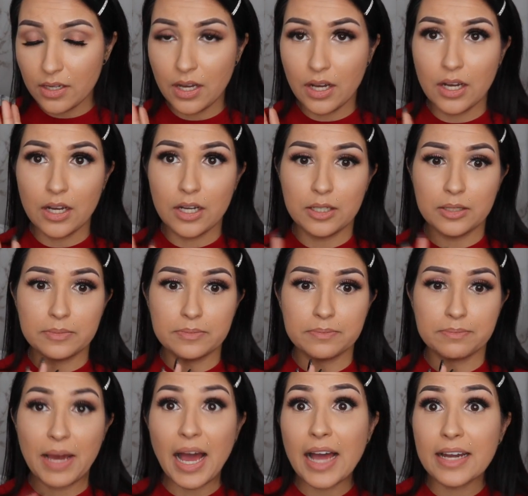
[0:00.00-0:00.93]

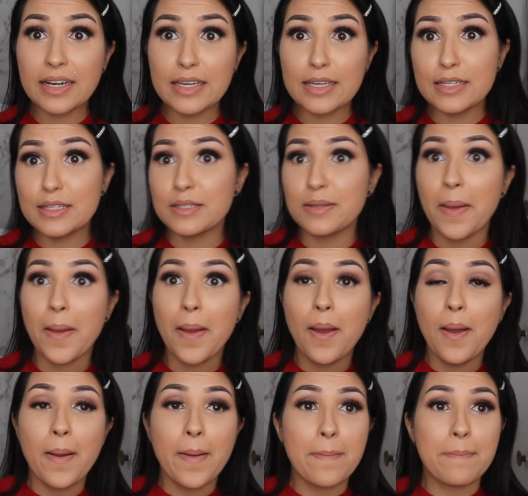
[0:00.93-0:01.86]
patties,
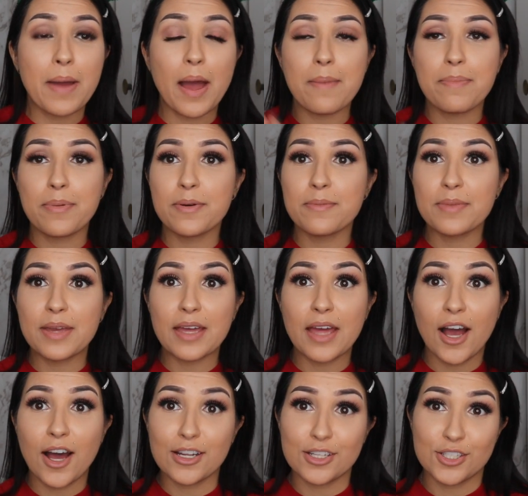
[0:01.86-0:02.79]

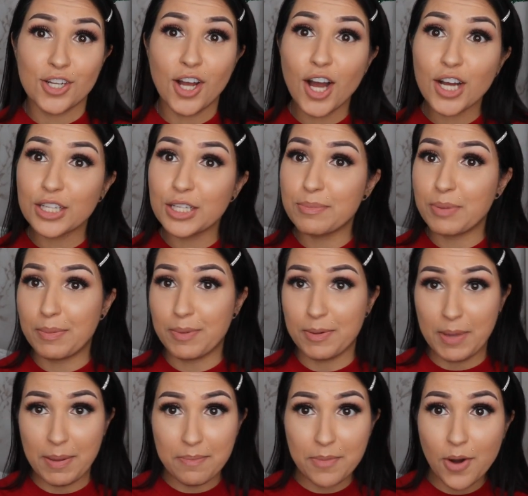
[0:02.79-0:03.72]
peppermint hot chocolate,
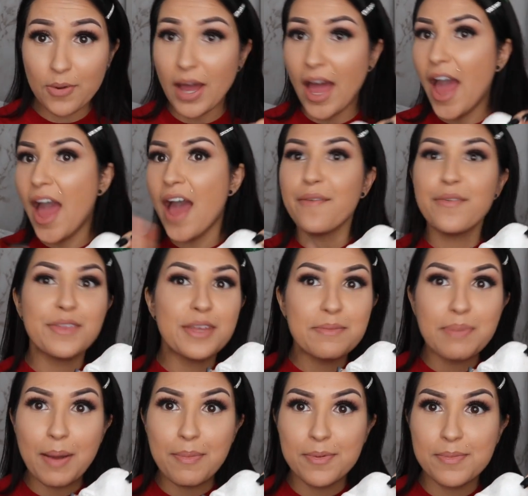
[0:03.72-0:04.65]
peppermint mocha,
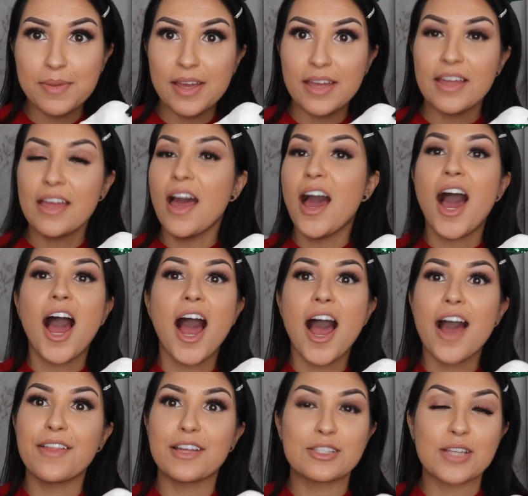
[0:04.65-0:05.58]
everything peppermint.
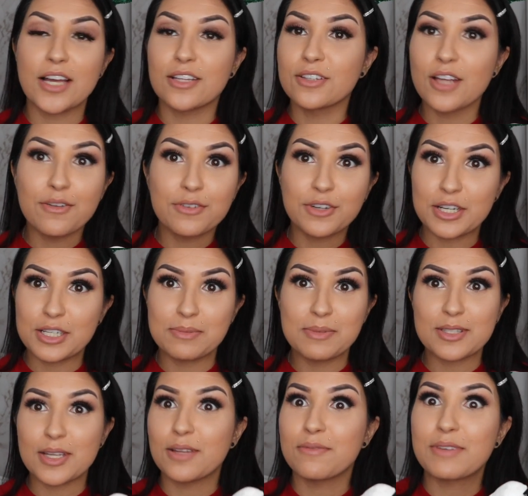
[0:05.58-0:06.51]
I love
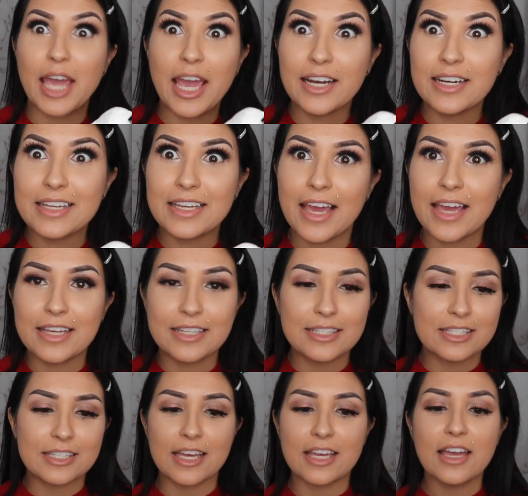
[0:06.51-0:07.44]
Christmas. I love candy
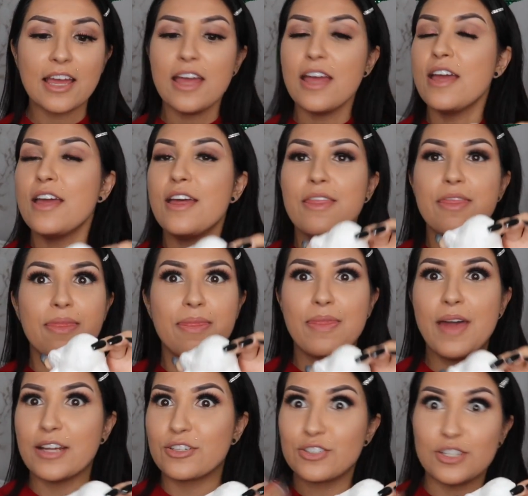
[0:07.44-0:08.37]
canes. Like,
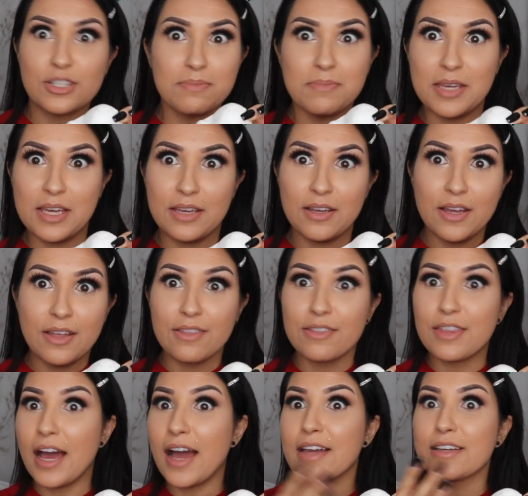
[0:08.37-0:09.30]
that's just me.
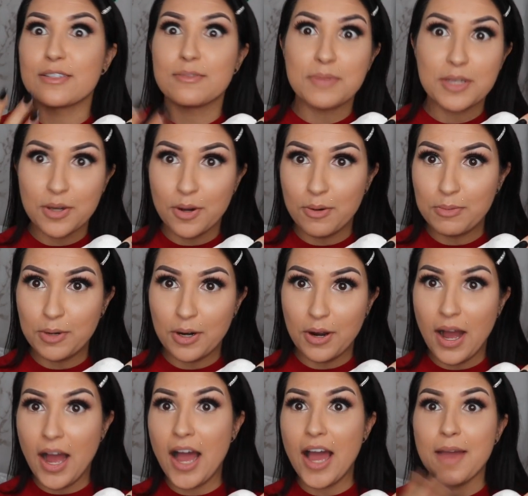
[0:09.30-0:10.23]
That is me,
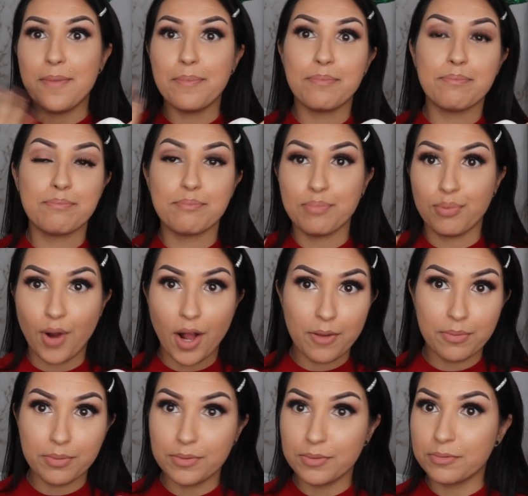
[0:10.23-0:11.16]
homegirl. I
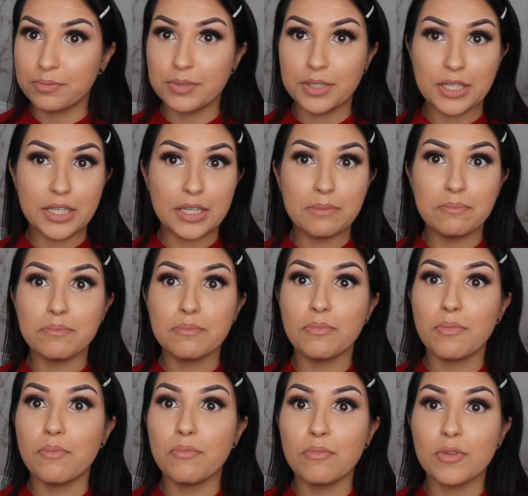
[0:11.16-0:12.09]
probably
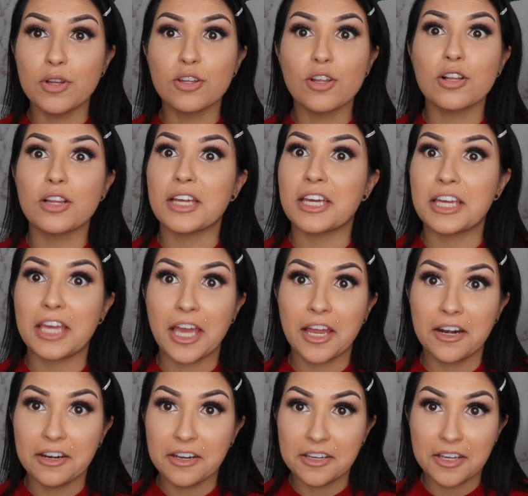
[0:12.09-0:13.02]
look like a
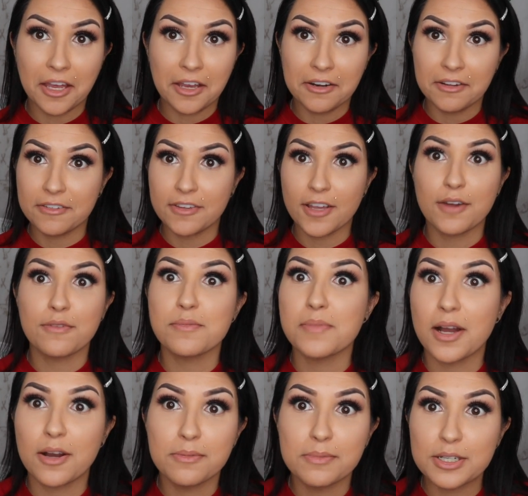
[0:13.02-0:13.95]
candy cane inside
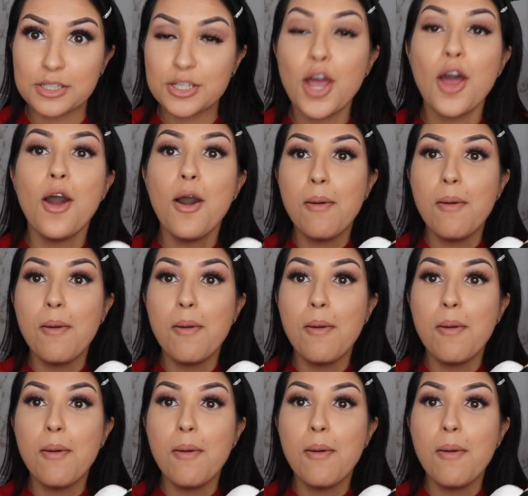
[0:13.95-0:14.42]
from how much